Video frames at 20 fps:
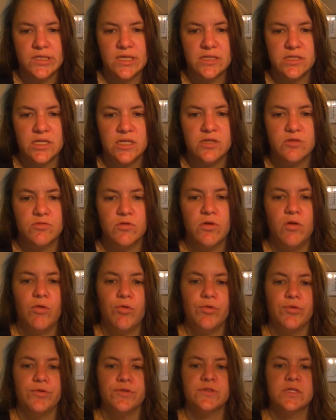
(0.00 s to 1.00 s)
as integral
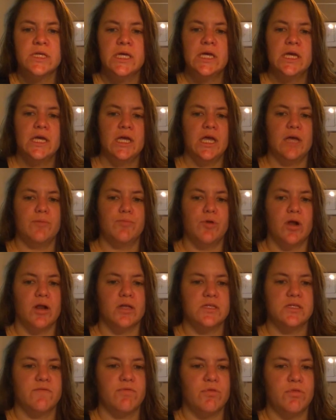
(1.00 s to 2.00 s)
wholes and
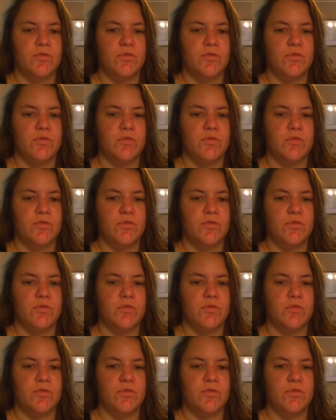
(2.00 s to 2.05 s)
products of